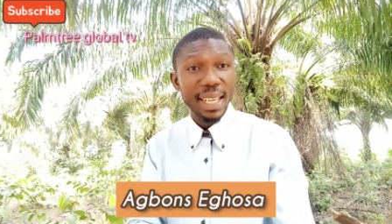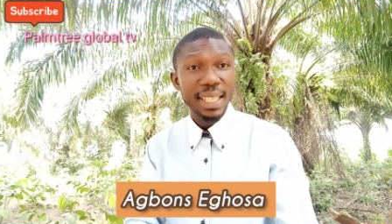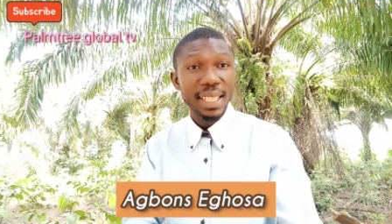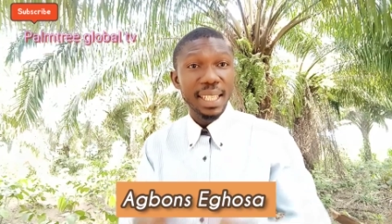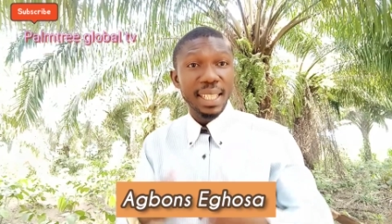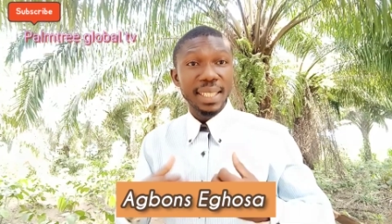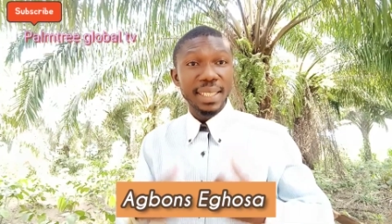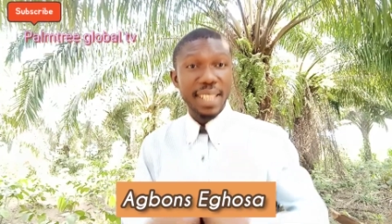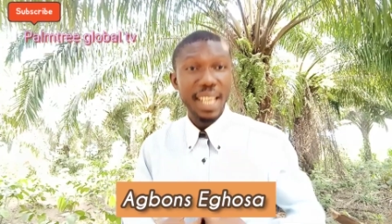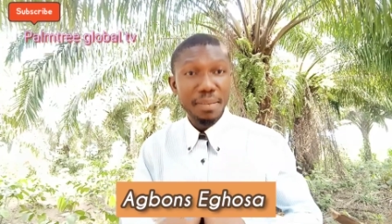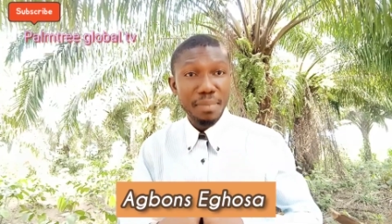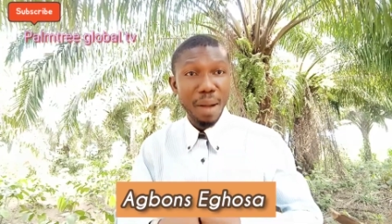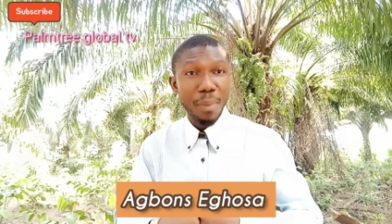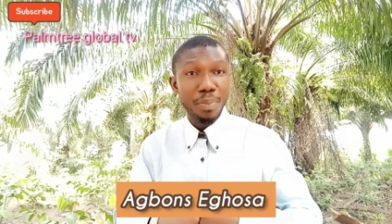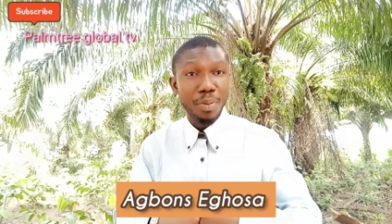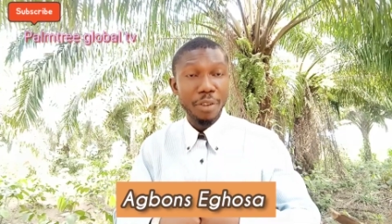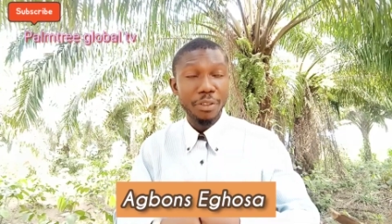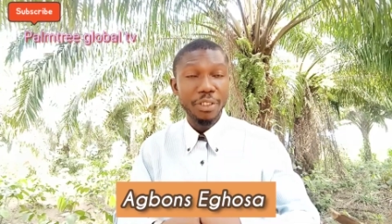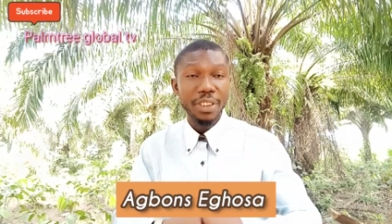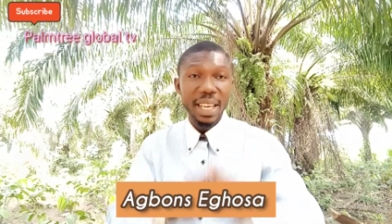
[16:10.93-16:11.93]
uh, what's it?
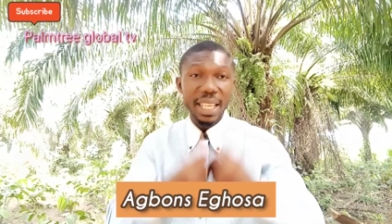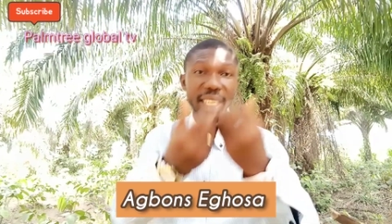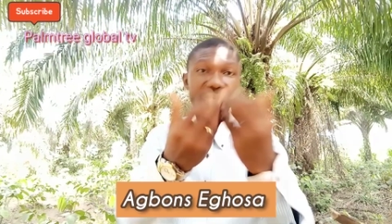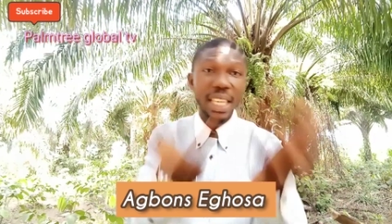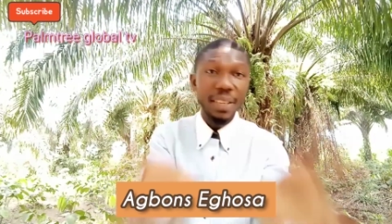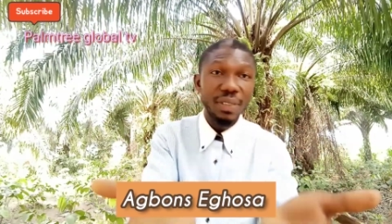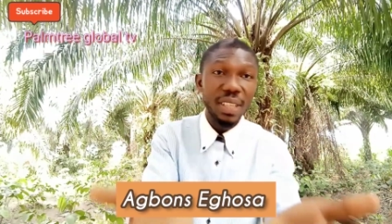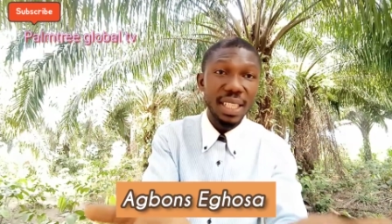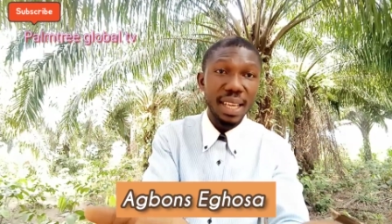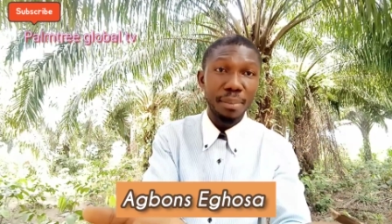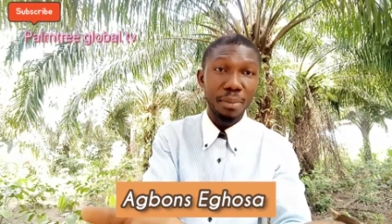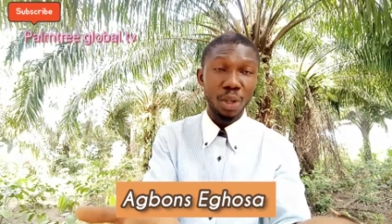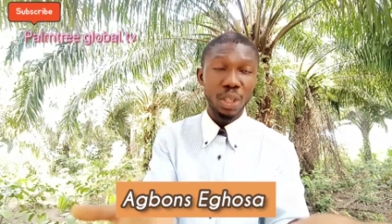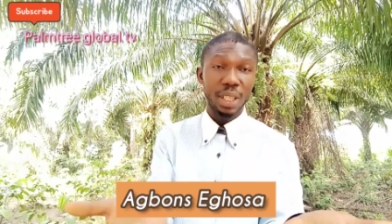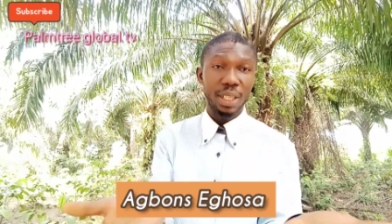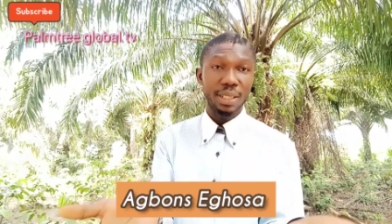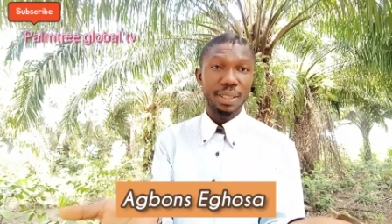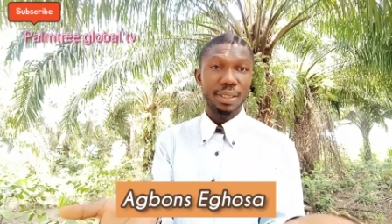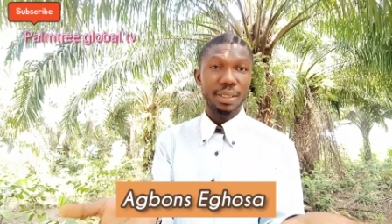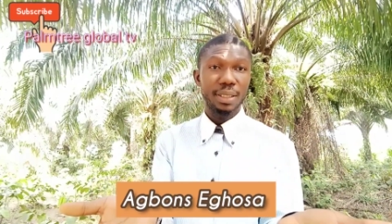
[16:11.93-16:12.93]
Agidi?
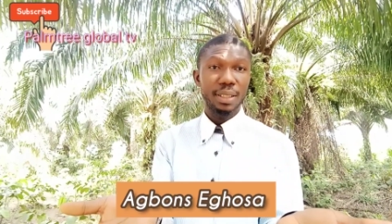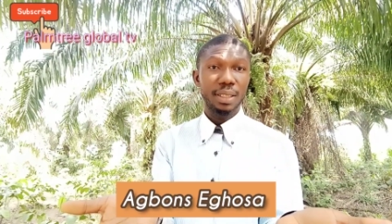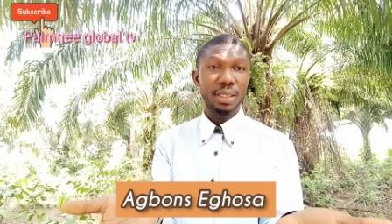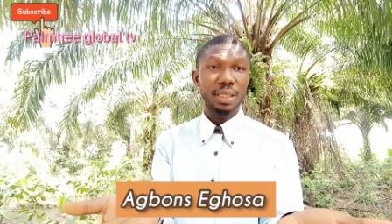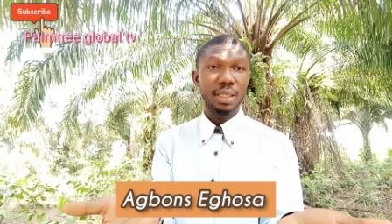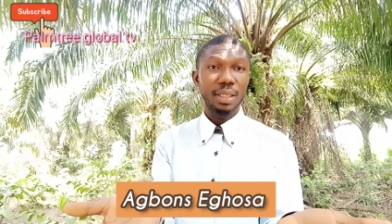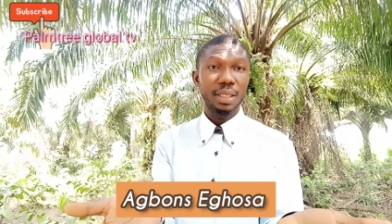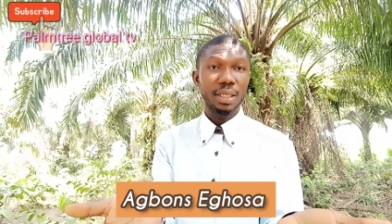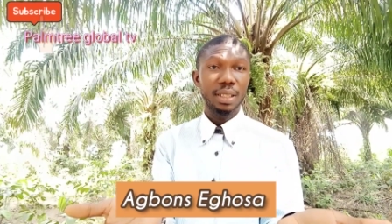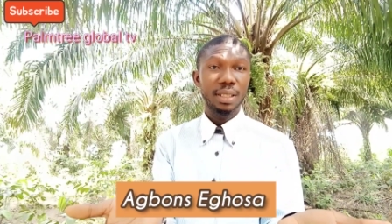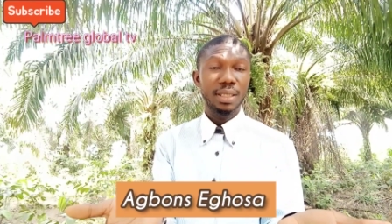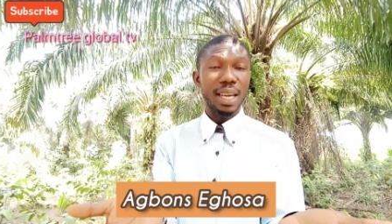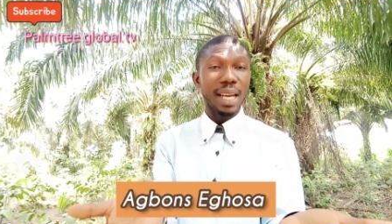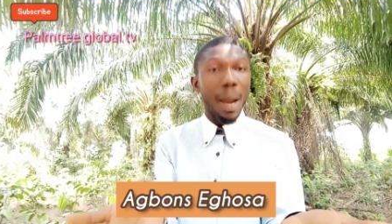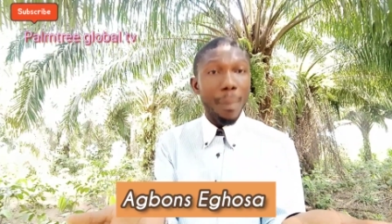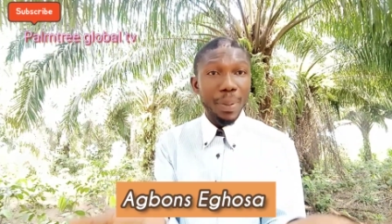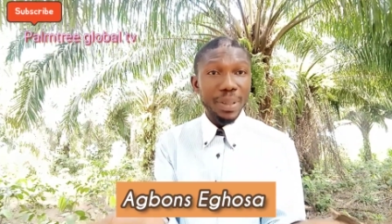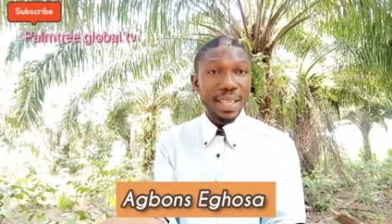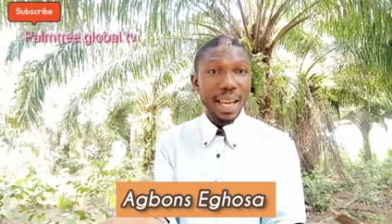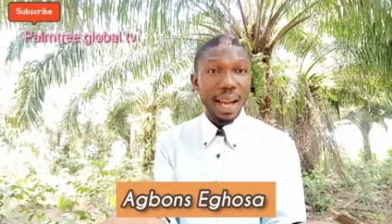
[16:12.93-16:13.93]
Yes. In my
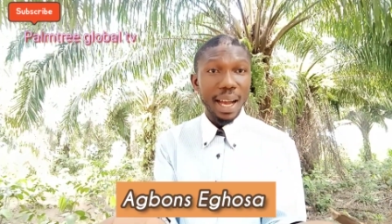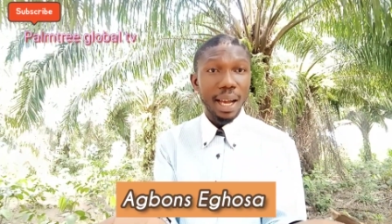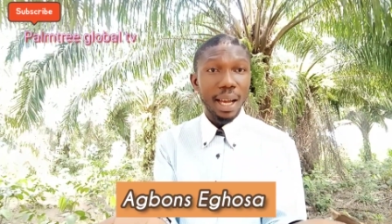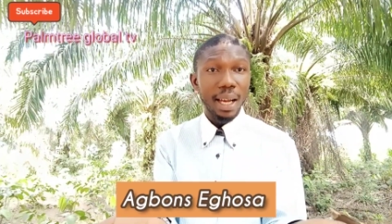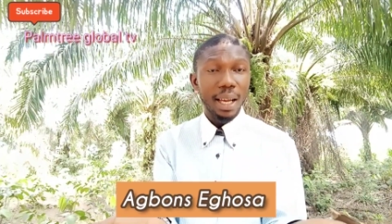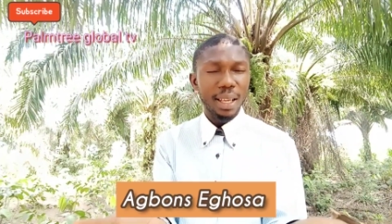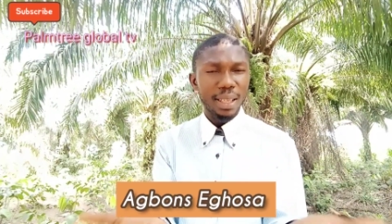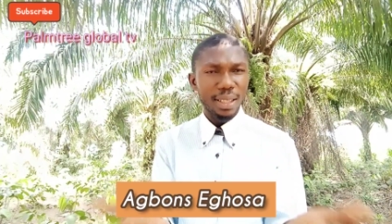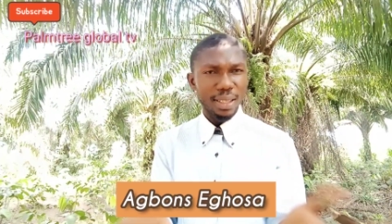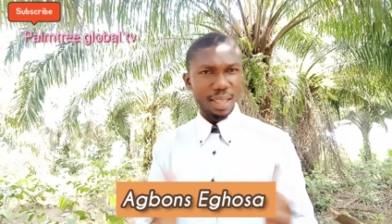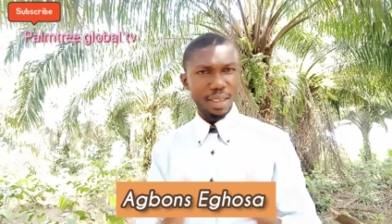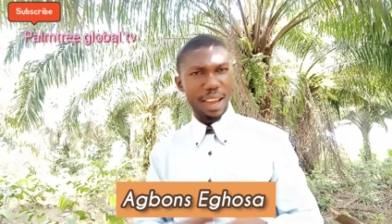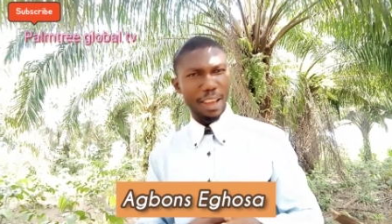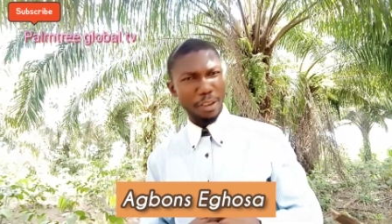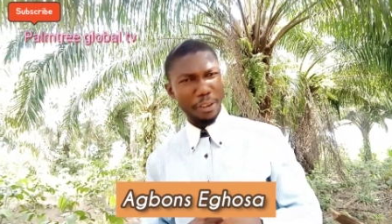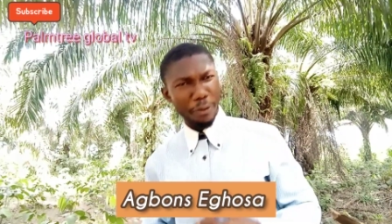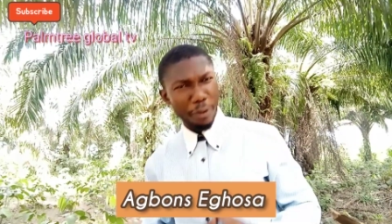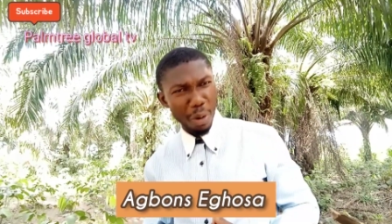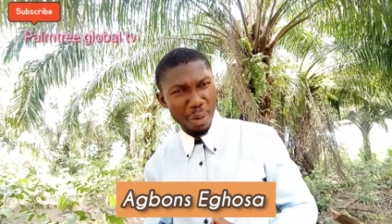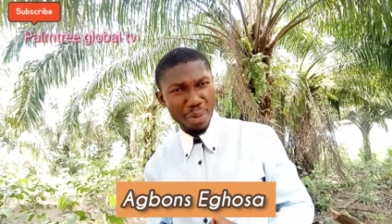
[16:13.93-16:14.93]
tribe, we call it Akasan.
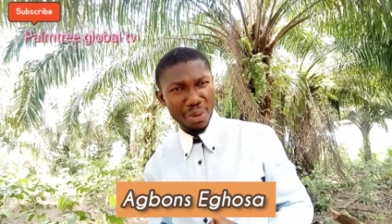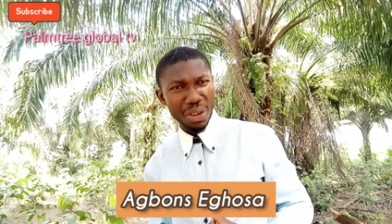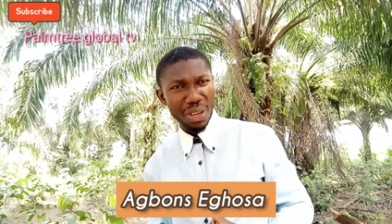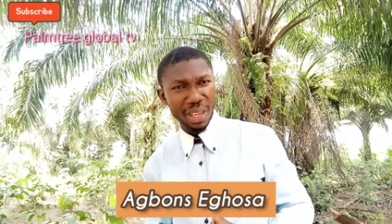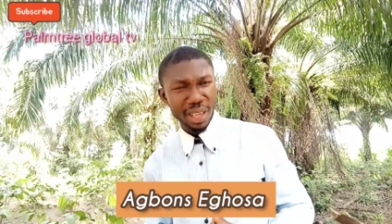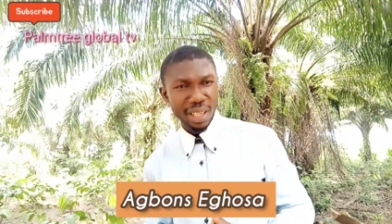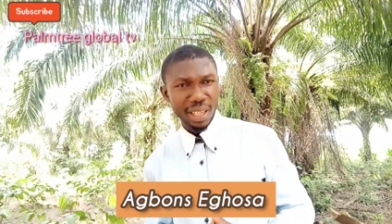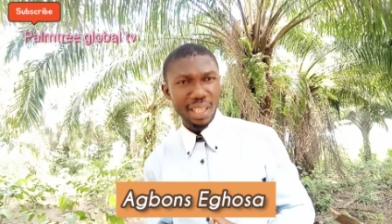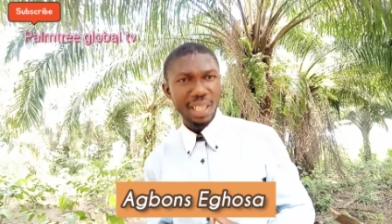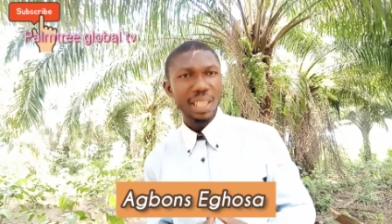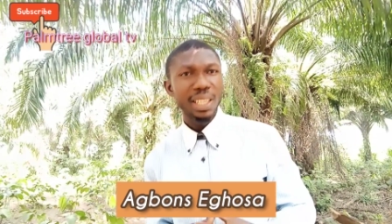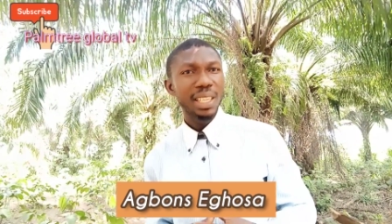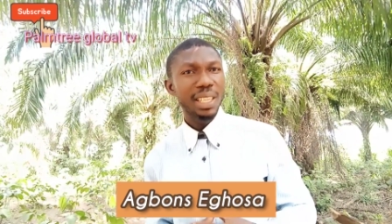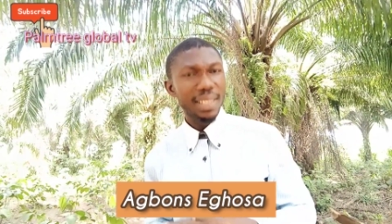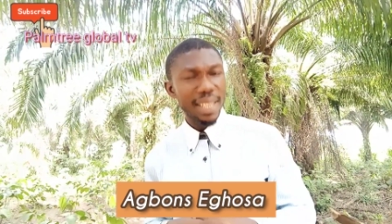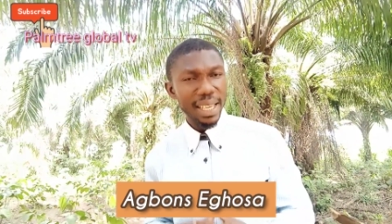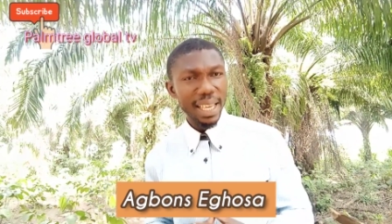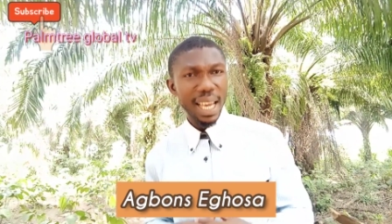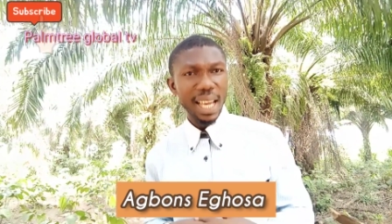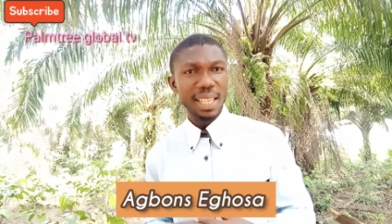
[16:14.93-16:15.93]
She include
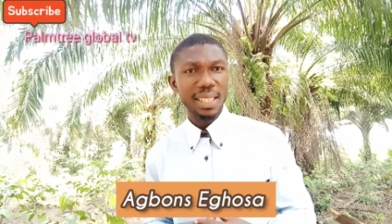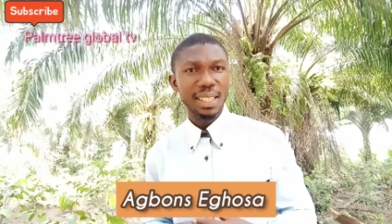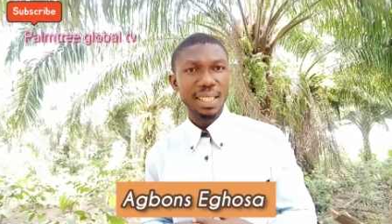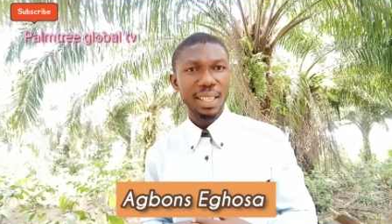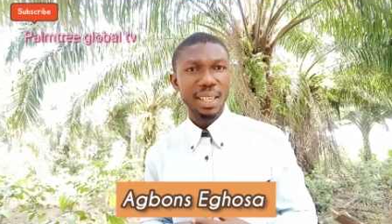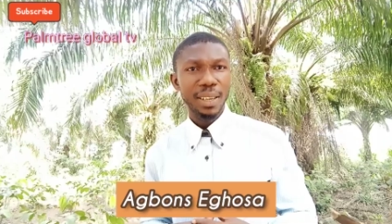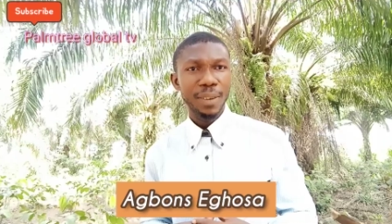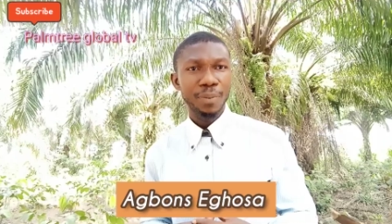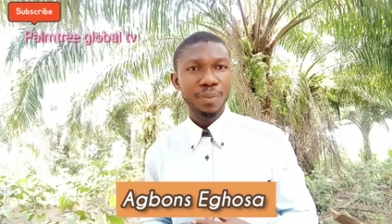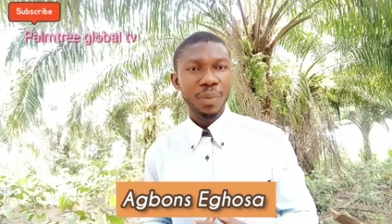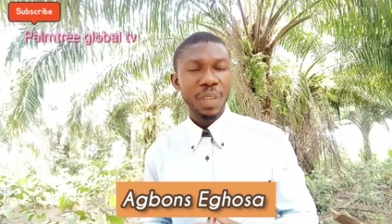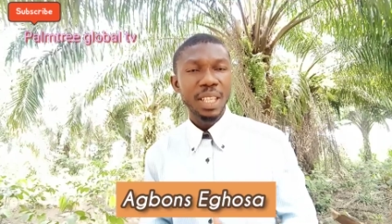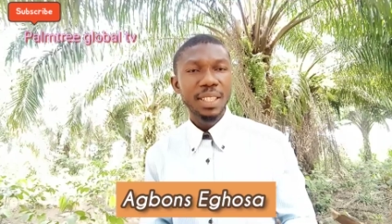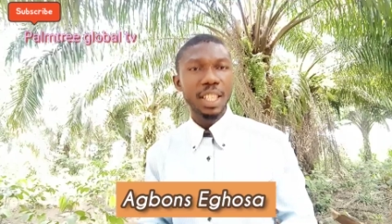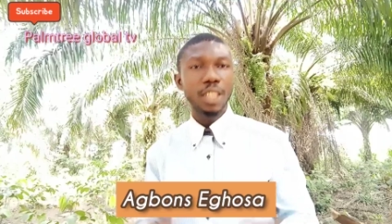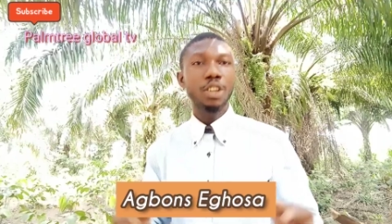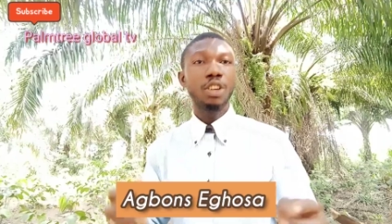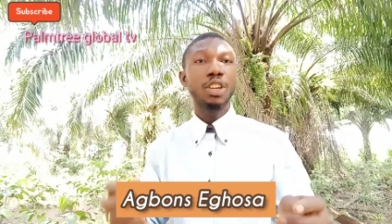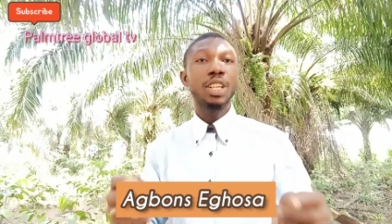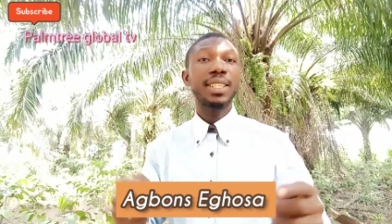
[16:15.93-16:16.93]
it. She include
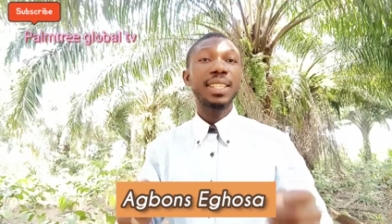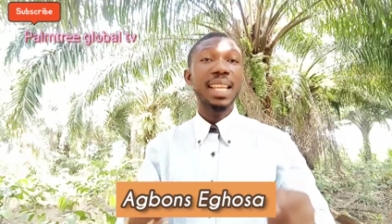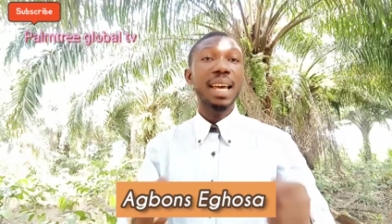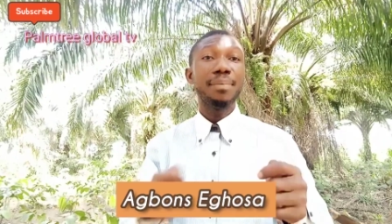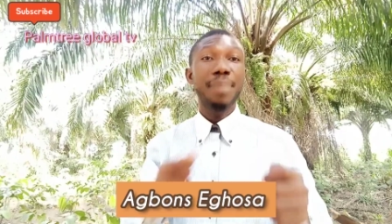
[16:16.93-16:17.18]
bread.